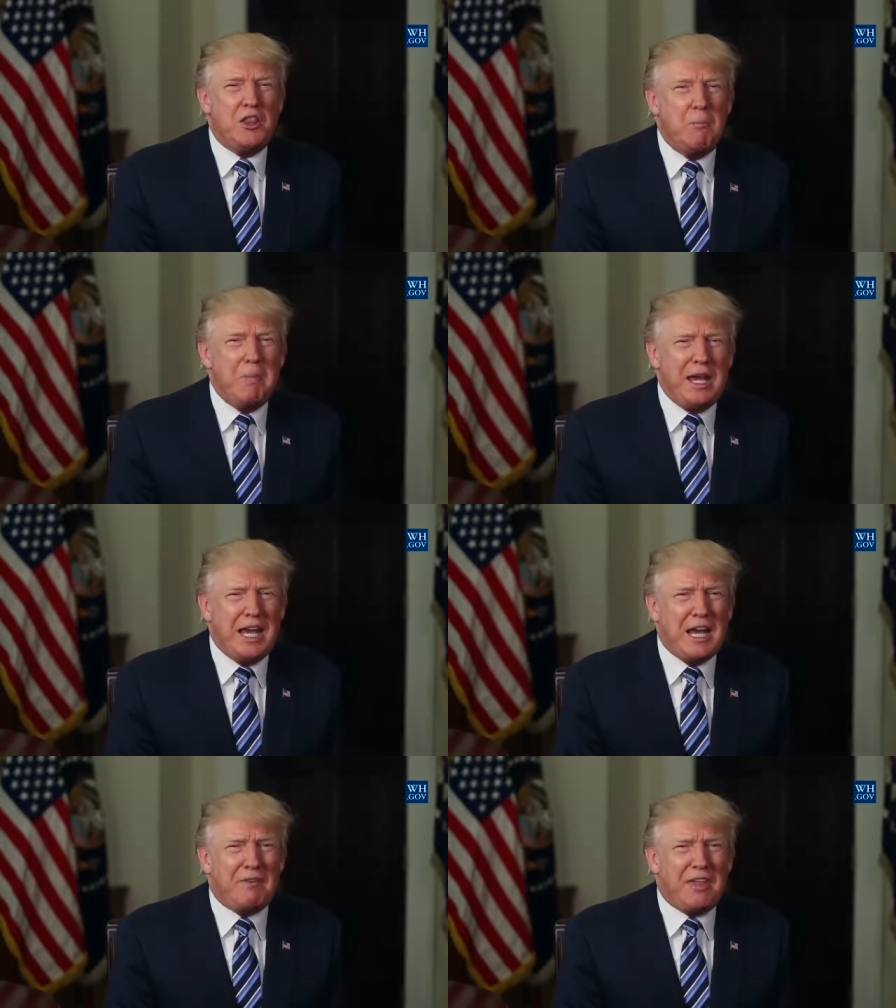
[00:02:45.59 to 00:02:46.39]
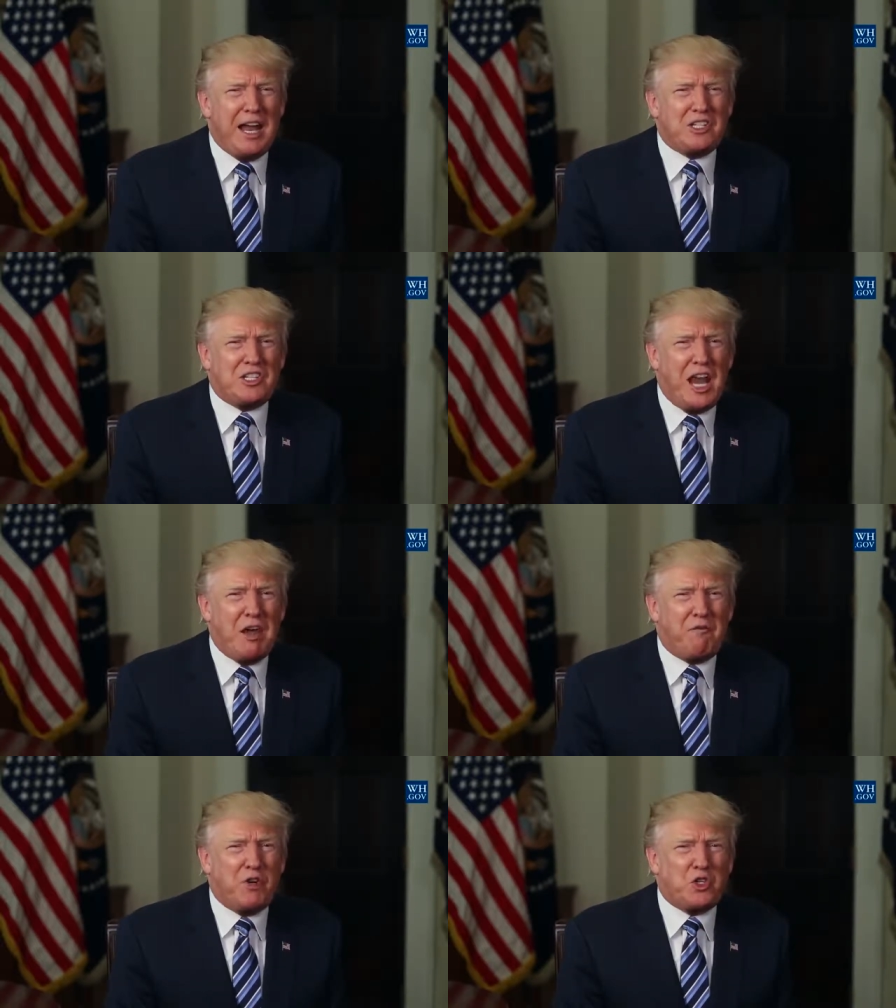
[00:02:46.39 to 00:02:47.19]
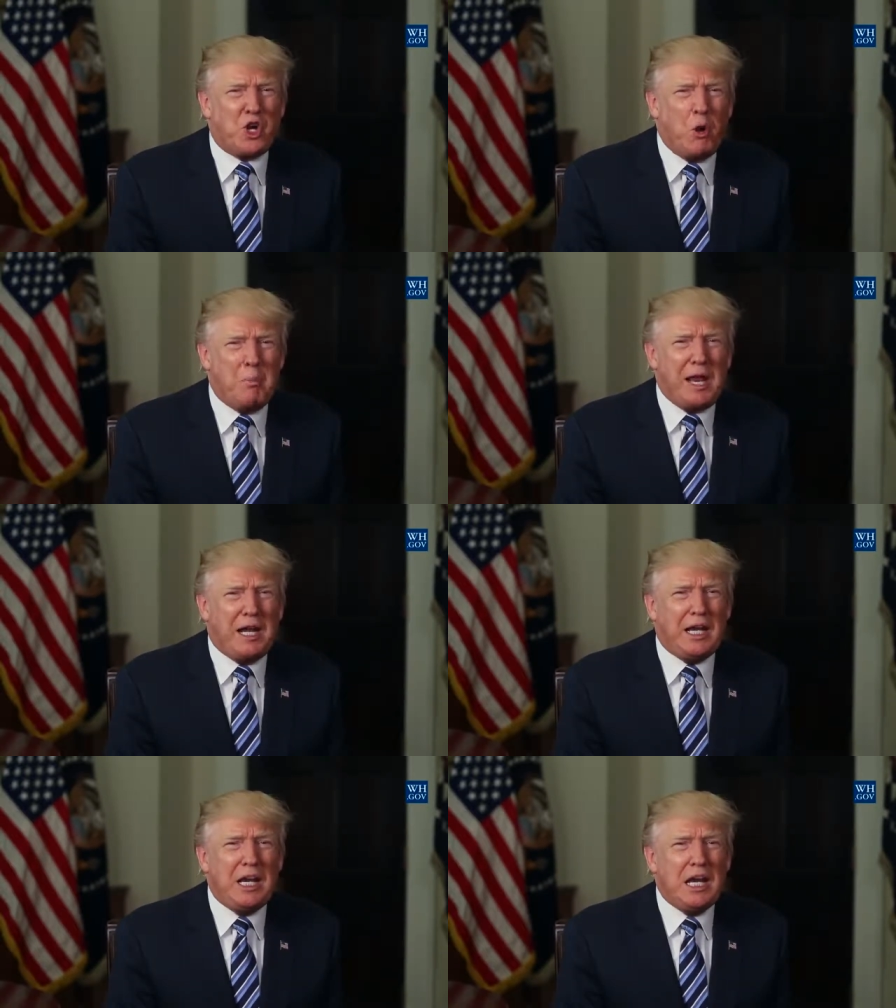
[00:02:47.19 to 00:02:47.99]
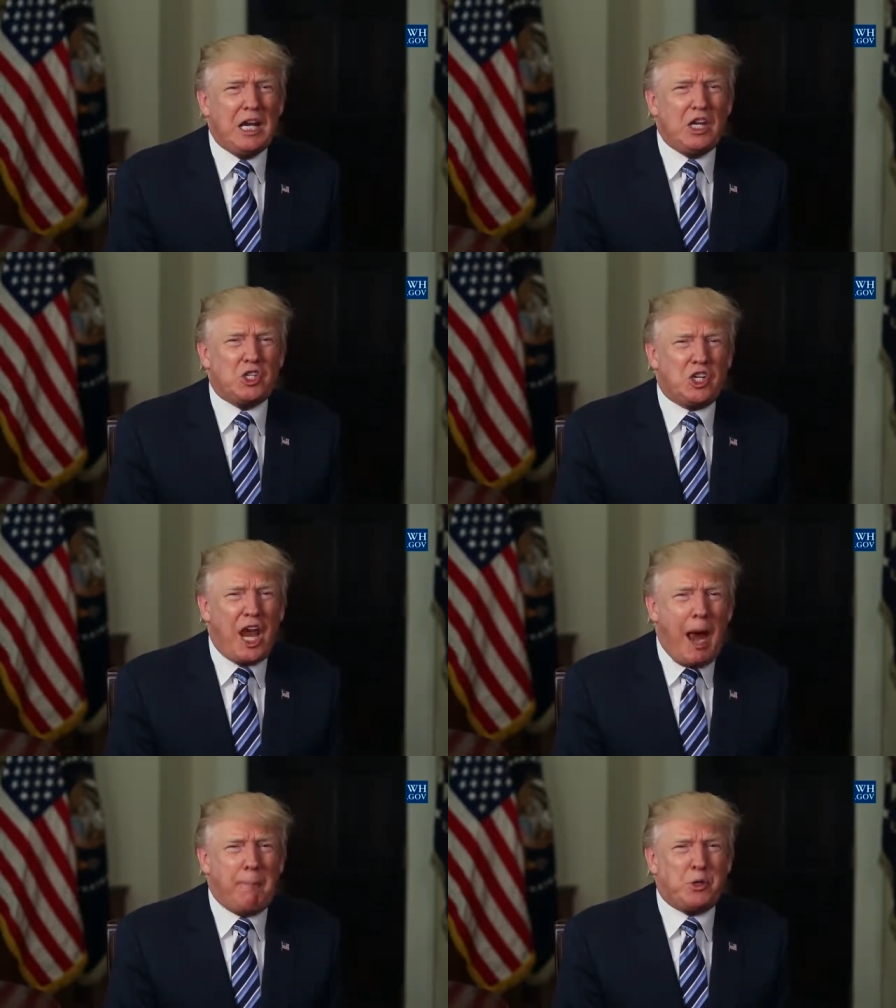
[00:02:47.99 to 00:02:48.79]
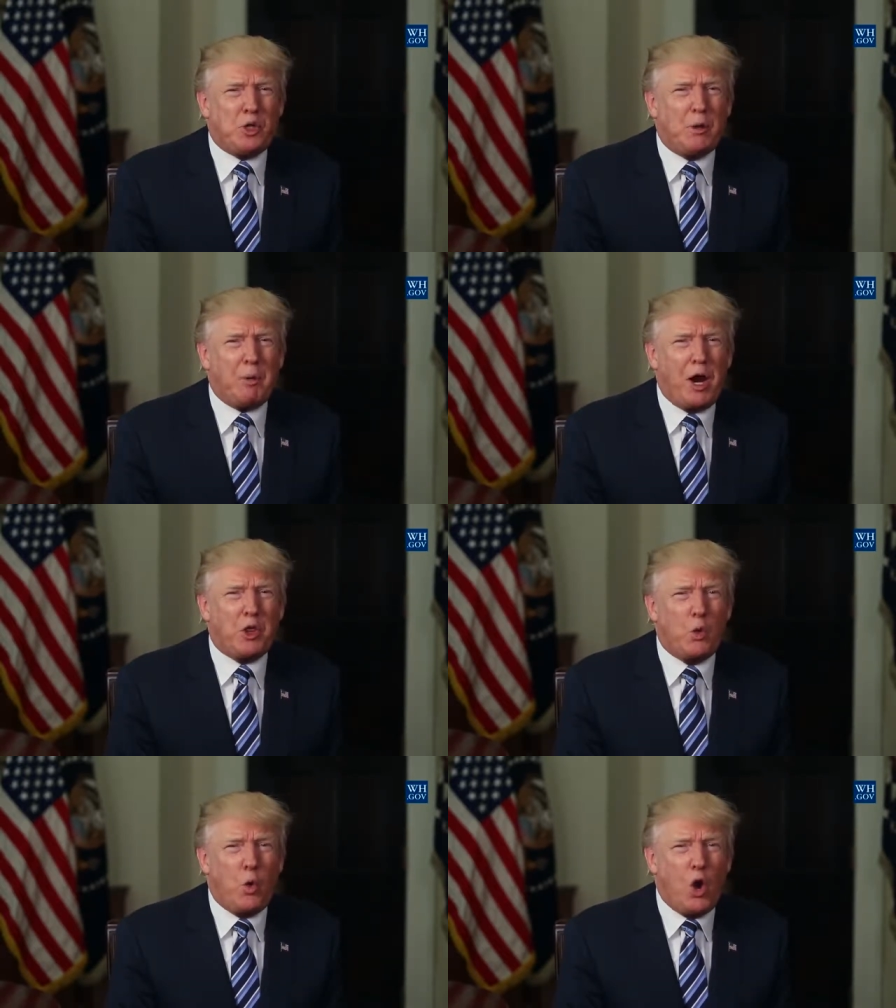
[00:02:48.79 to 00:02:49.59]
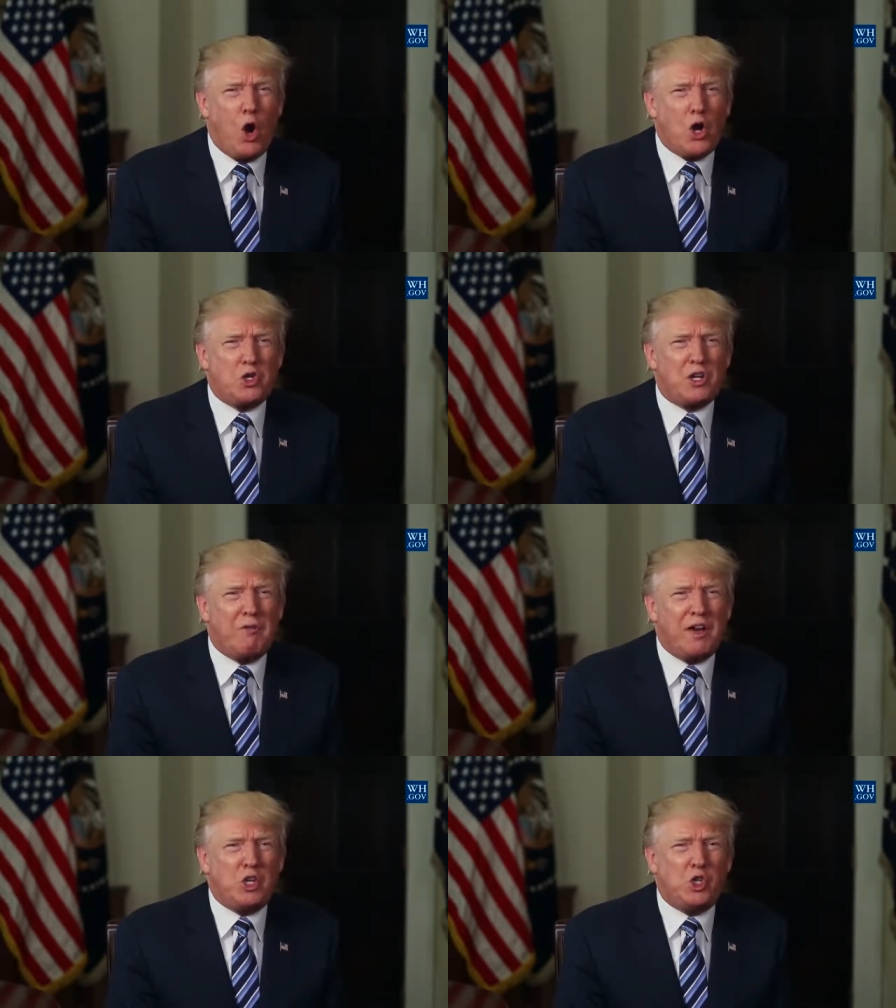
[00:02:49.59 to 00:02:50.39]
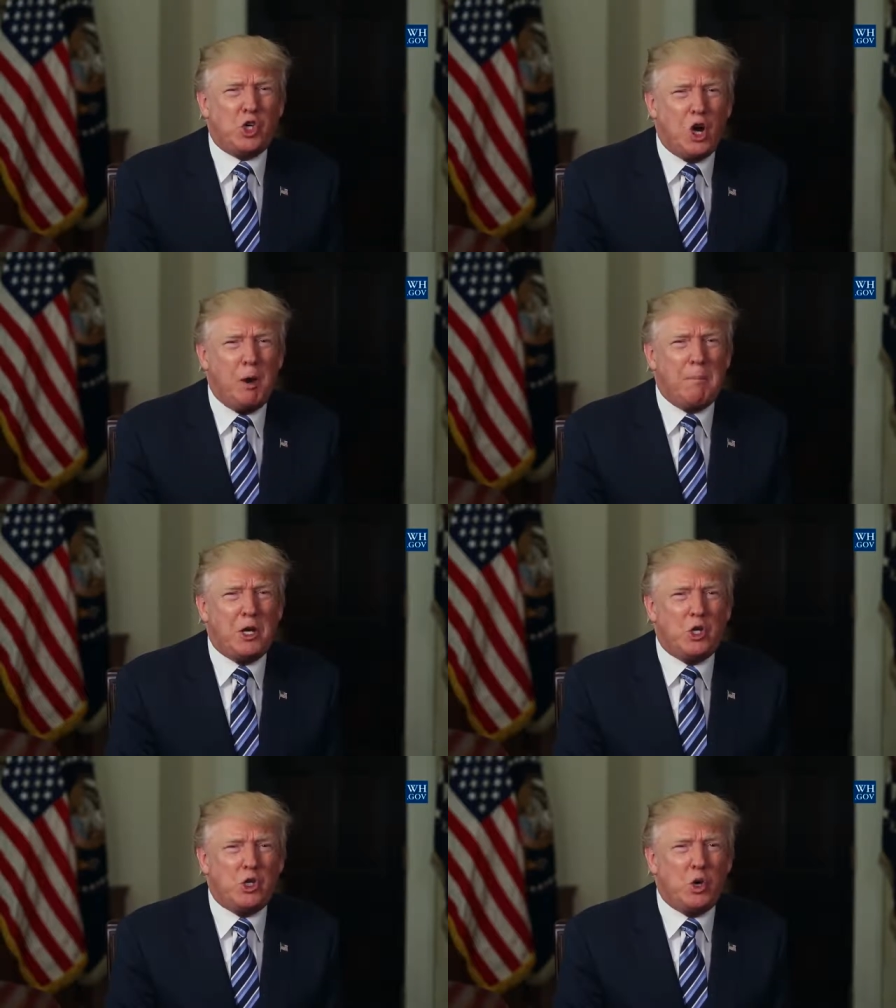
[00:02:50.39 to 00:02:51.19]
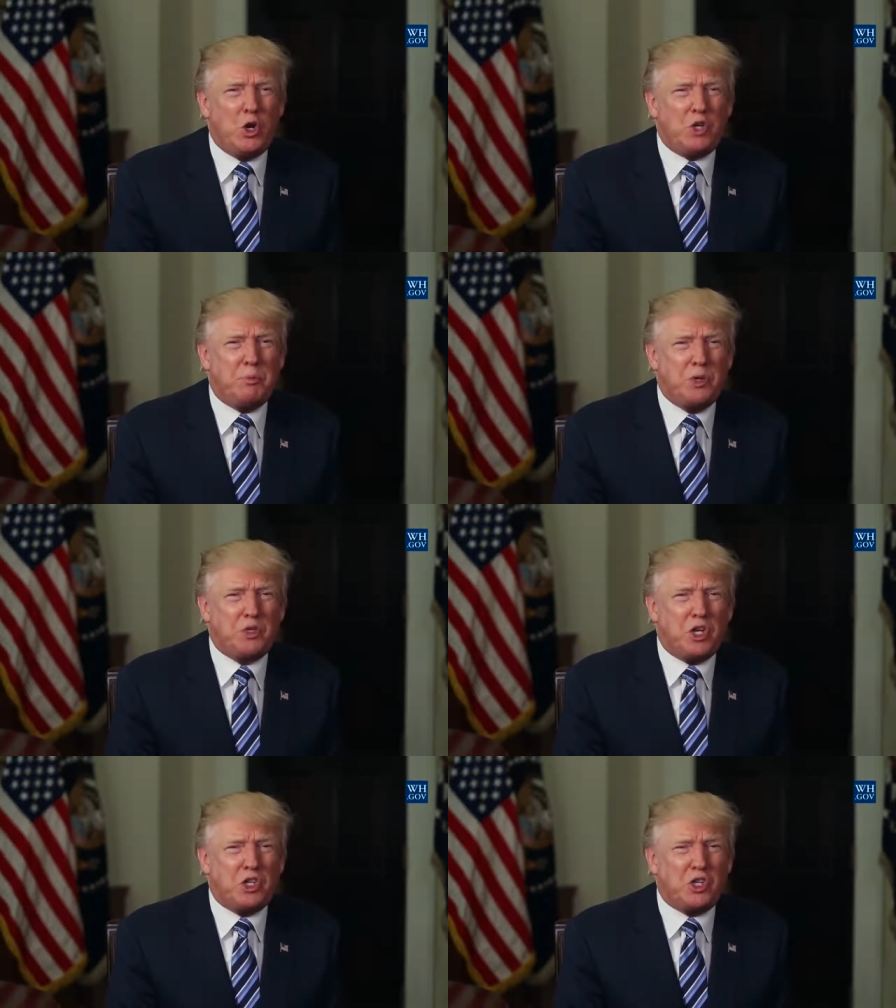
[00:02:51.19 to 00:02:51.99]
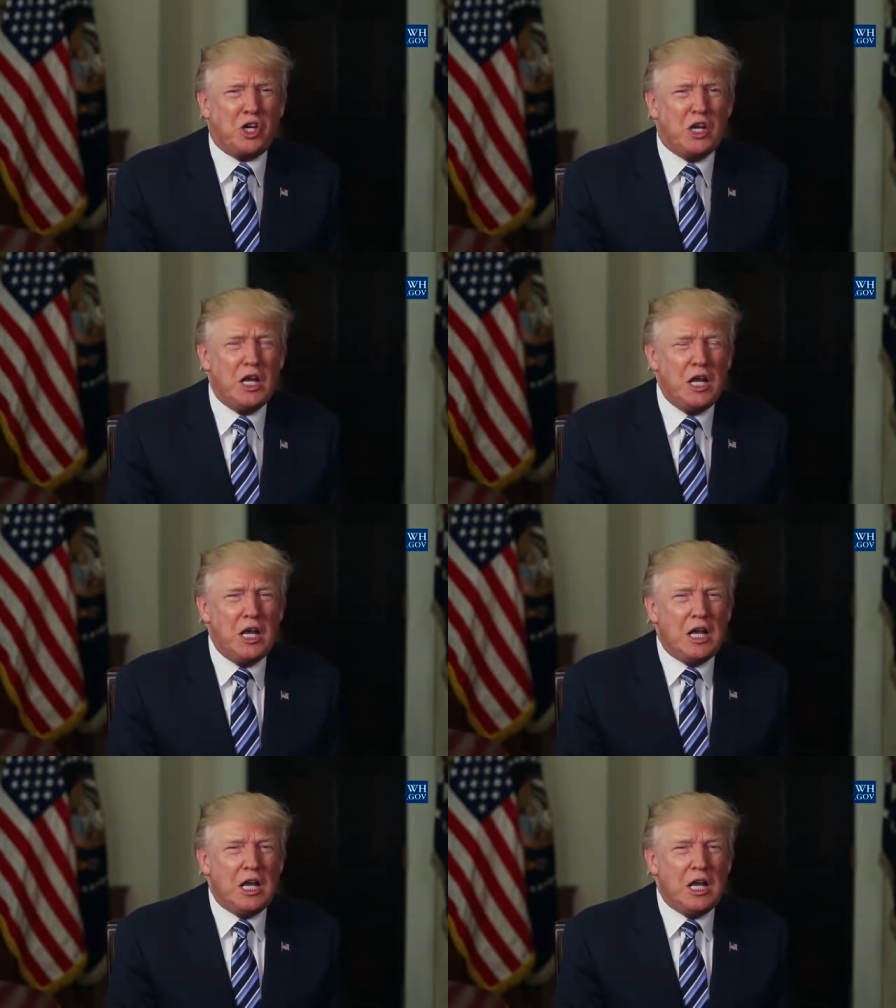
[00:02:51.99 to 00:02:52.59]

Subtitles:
The meaning of that state for so many is captured by the words of a German Jewish musician.